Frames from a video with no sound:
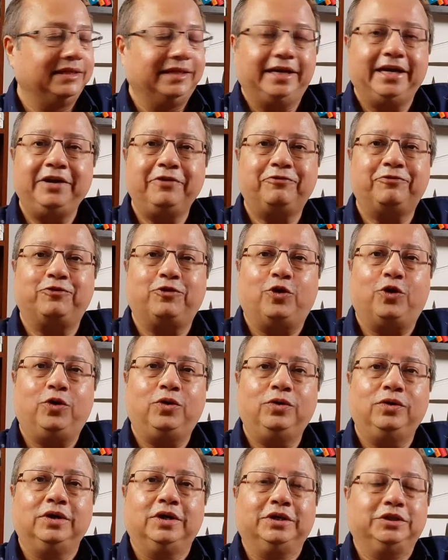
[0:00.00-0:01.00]

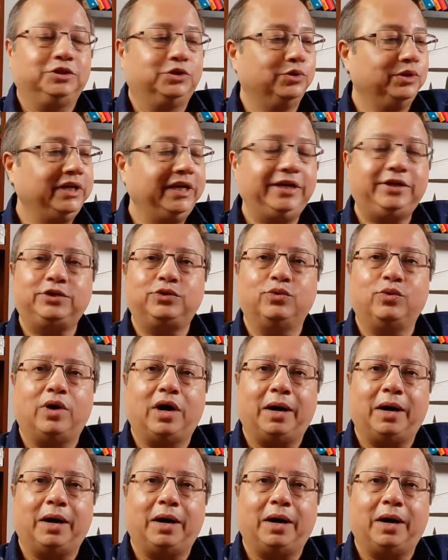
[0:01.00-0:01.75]
therefore, you need to